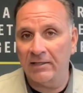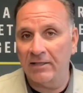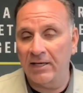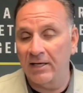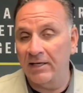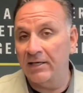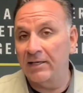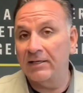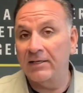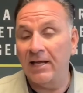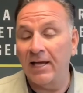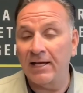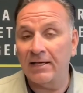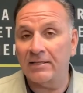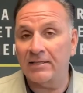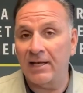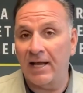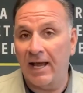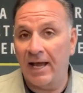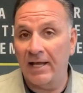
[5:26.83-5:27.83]
text
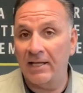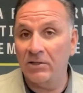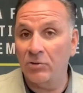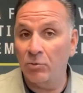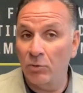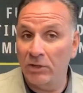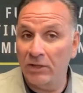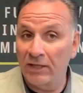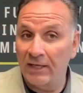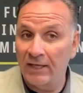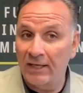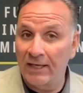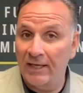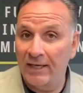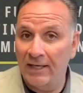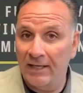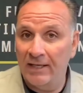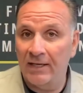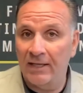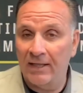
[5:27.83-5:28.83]
ads
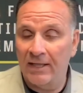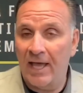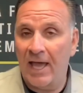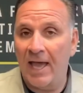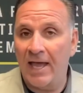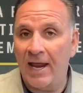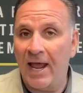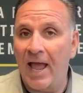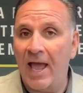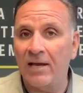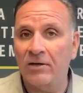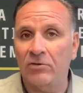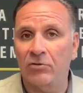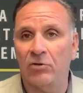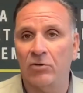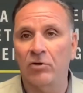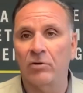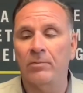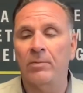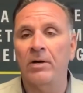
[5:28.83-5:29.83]
within that ad
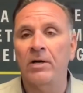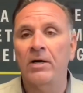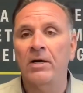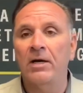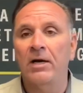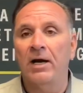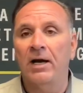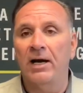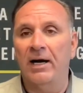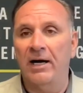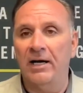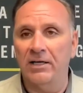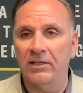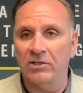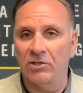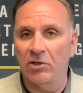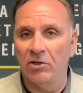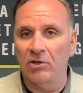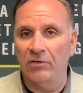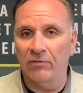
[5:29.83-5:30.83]
group.
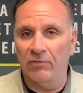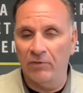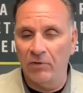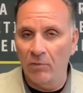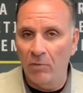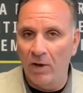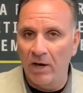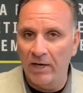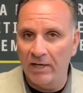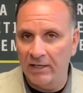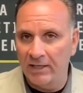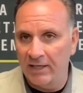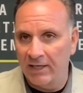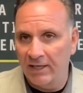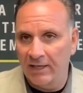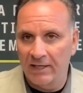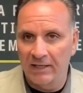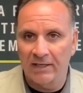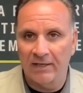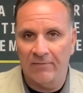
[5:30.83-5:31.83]
So if you wanted to get
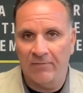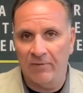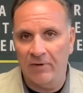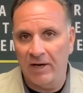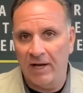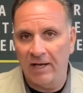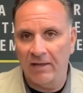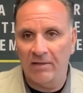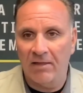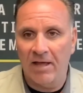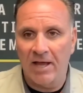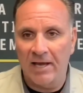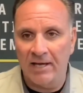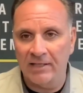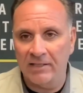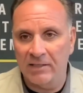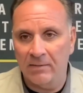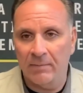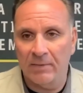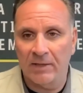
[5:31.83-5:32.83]
in different headlines
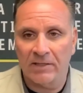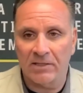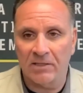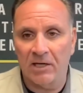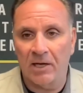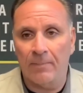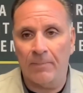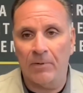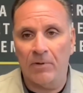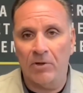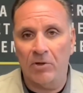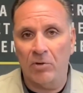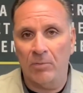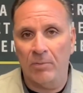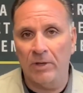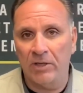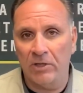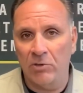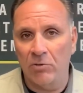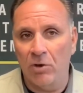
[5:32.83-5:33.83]
and mix it up a little
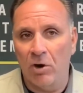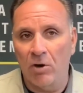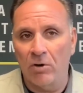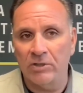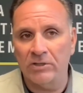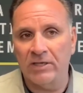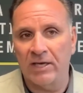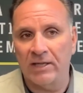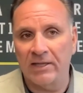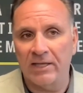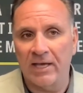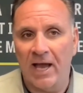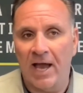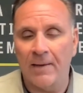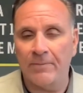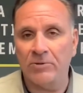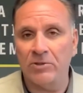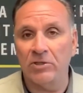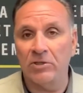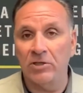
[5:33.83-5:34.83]
bit, you always had the
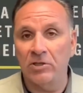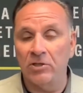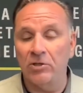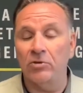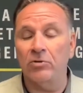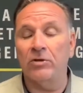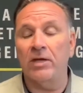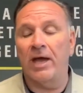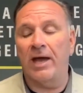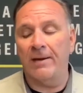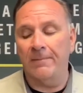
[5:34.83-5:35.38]
option to do that.